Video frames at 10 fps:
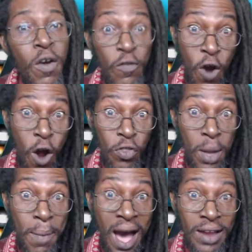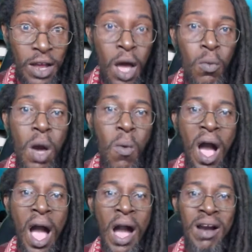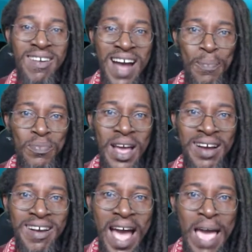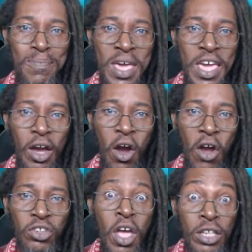for the bad. We want to grab the crime makers,